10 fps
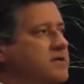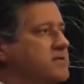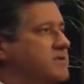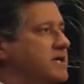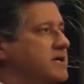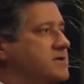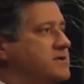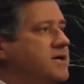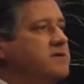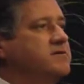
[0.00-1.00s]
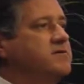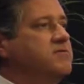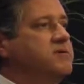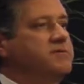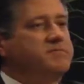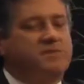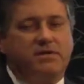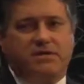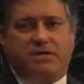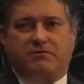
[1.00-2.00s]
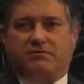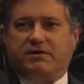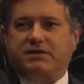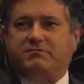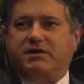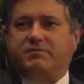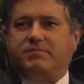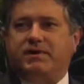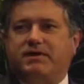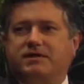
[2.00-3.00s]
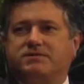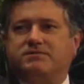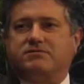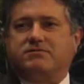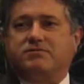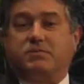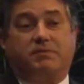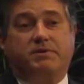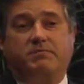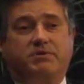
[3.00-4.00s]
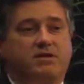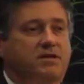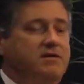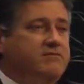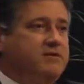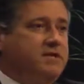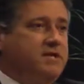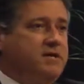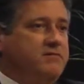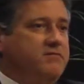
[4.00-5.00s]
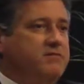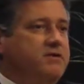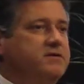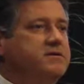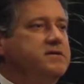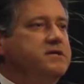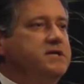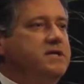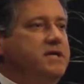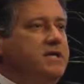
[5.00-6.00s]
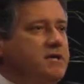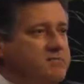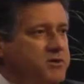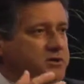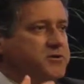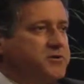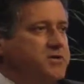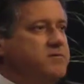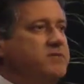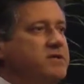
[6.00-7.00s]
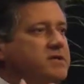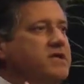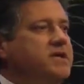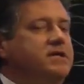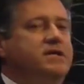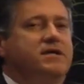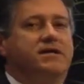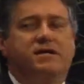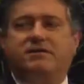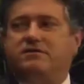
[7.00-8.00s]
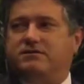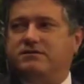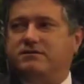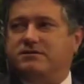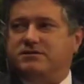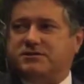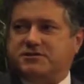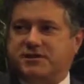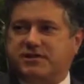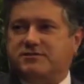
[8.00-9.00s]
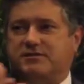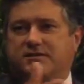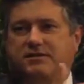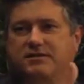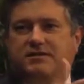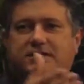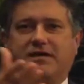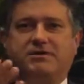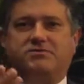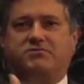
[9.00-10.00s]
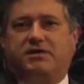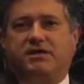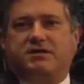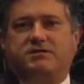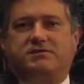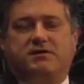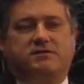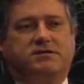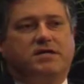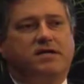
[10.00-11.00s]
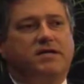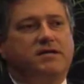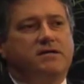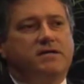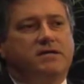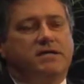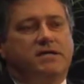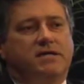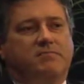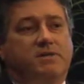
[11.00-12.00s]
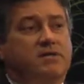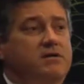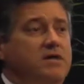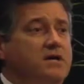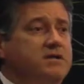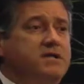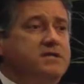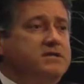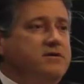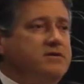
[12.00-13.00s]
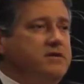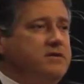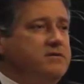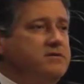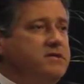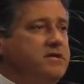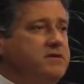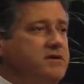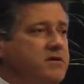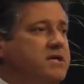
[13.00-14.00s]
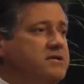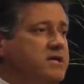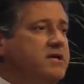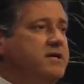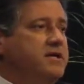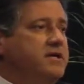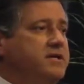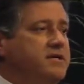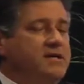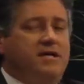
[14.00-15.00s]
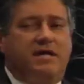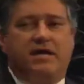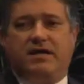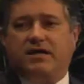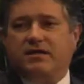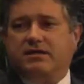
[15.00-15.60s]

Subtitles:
had a childhood where you were raised by your parents or by people that loved you and cared for you and helped nurture you and led to the success that has you sitting in these chairs today. But there are a lot of kids out there that aren't as lucky. And